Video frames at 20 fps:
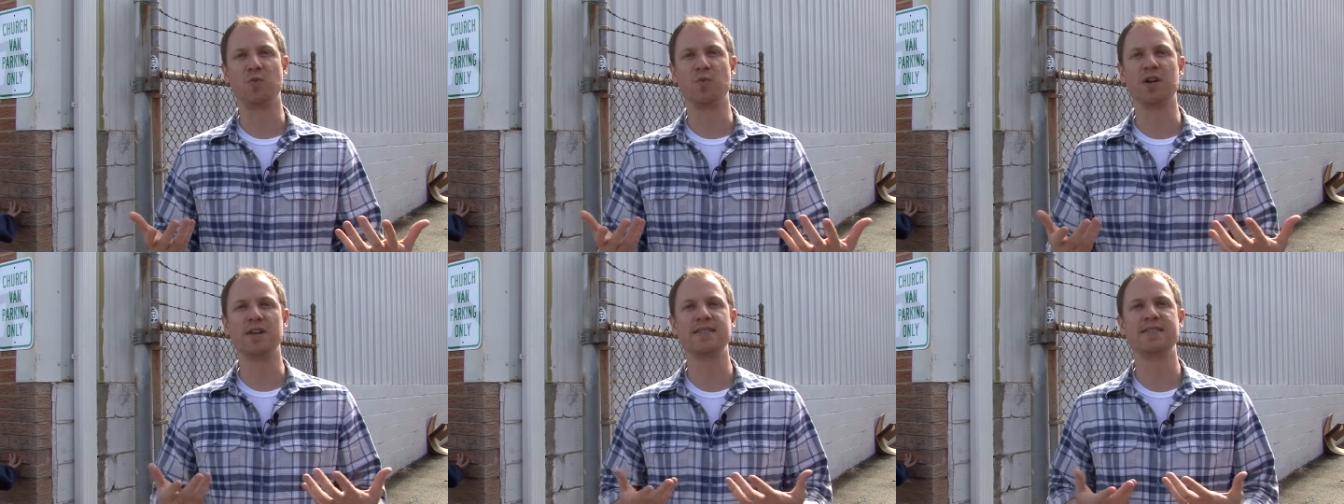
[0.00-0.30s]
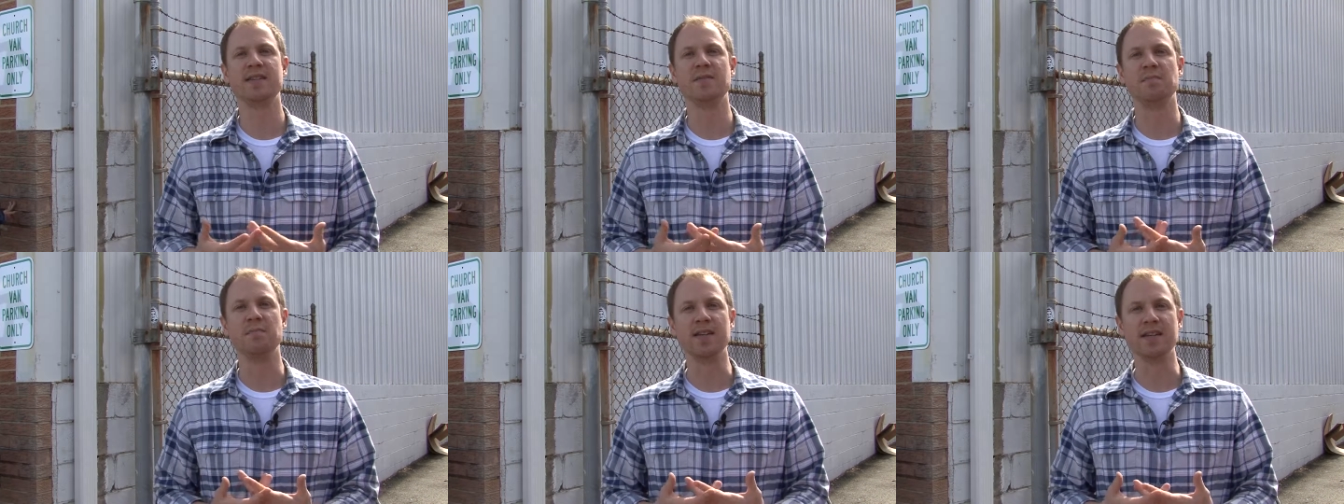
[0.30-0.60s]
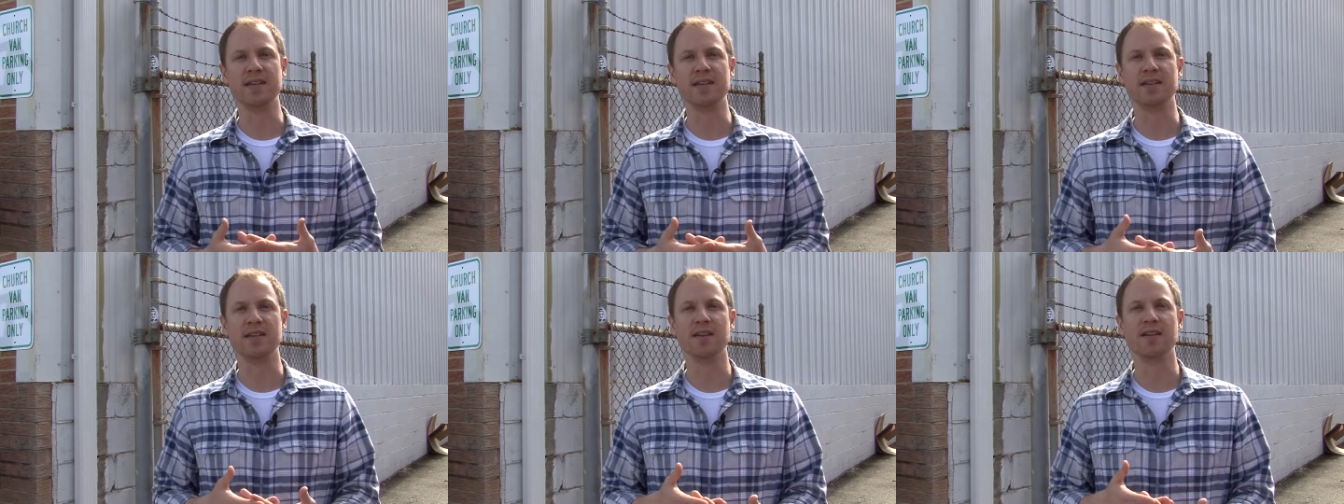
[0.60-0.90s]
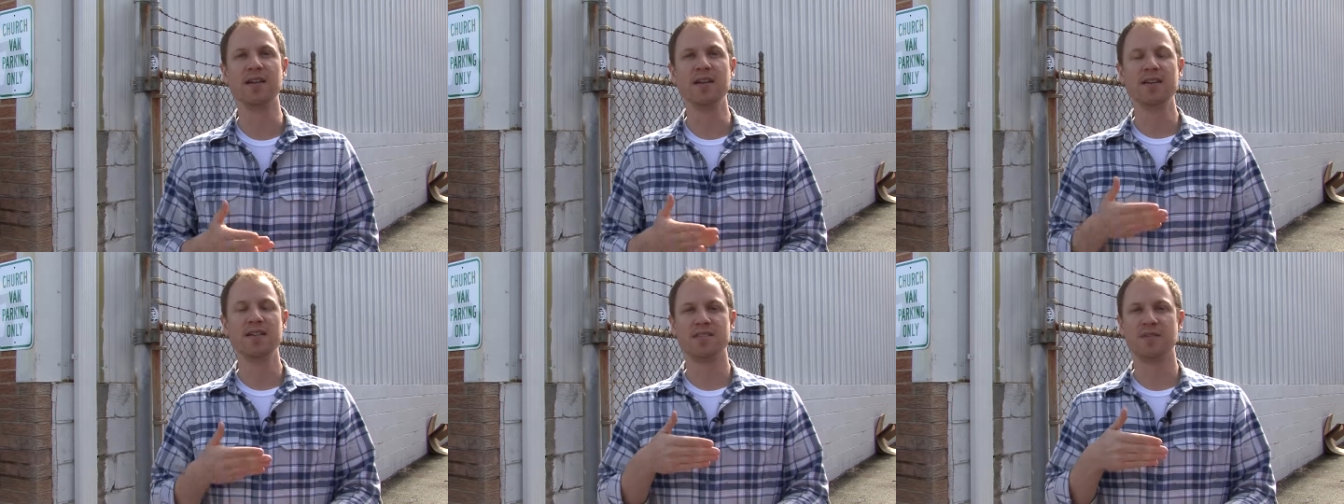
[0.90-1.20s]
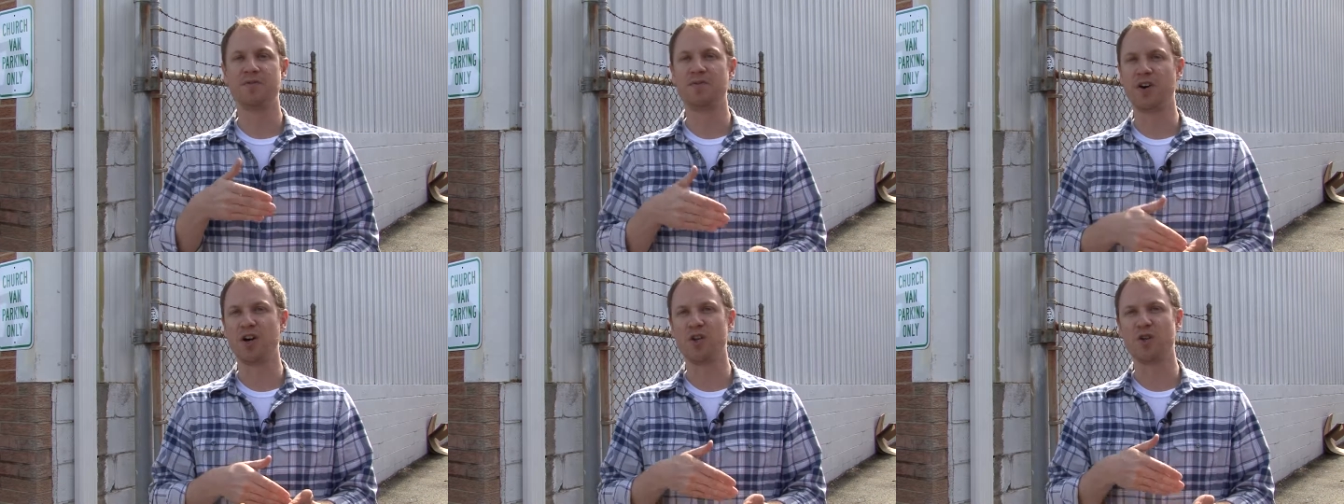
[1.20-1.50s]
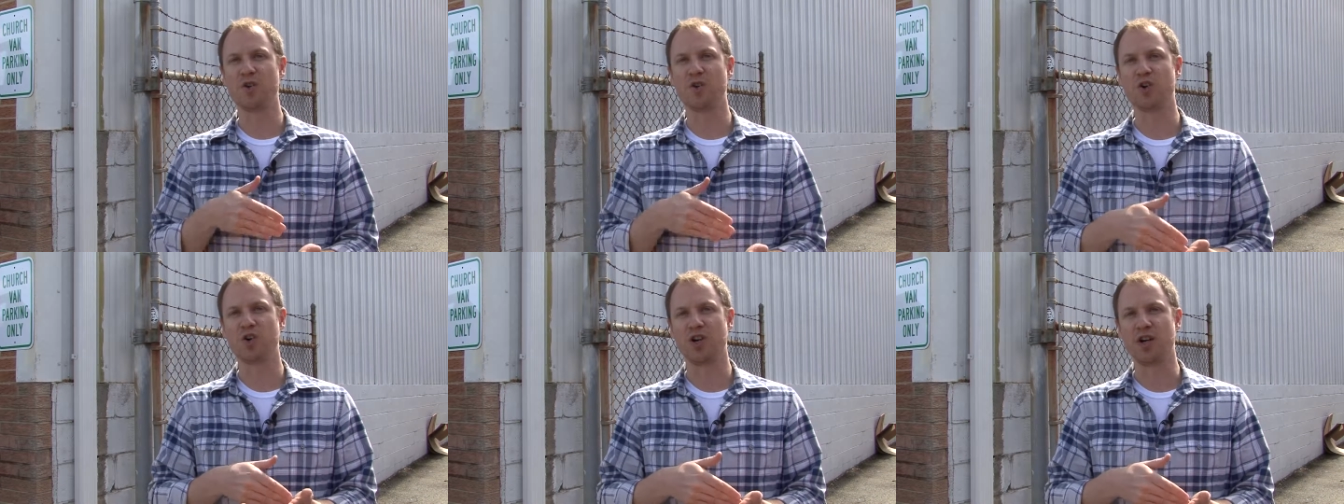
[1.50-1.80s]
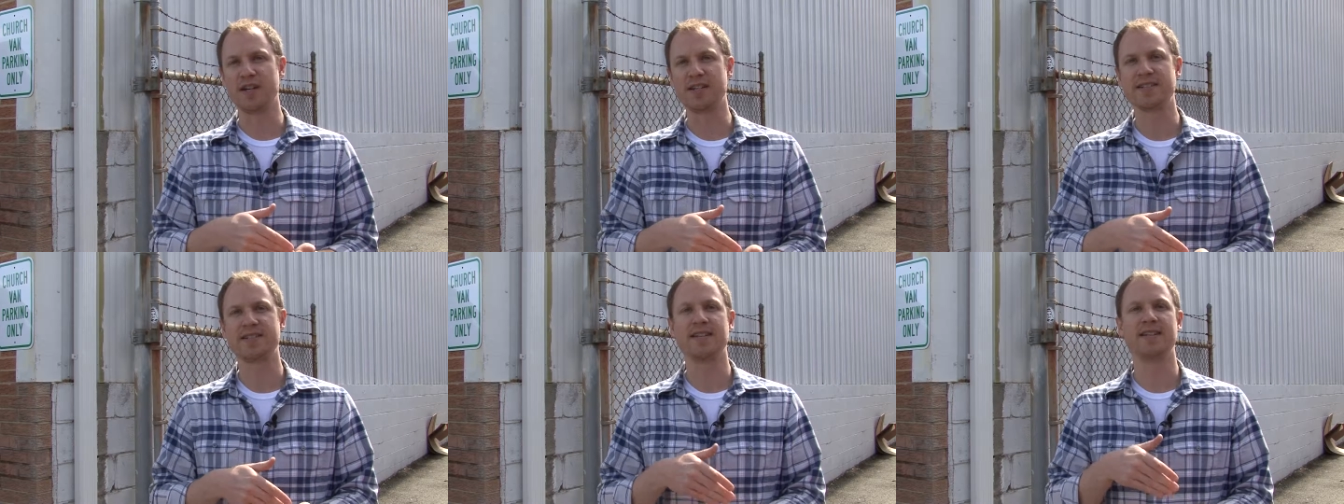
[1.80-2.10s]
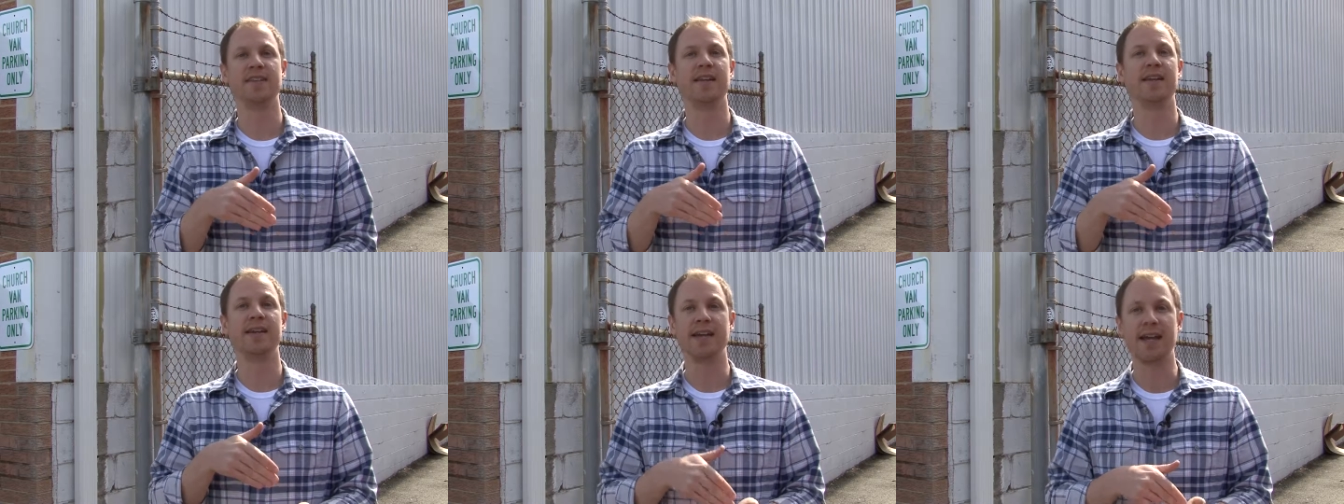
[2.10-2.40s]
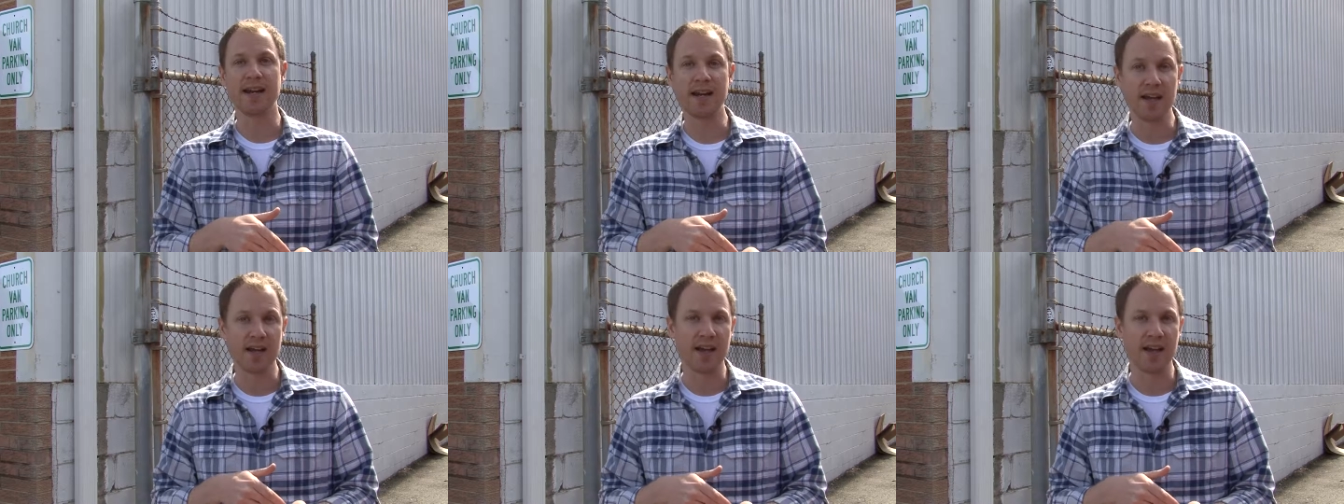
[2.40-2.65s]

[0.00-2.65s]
What does it mean to follow Christ in the day to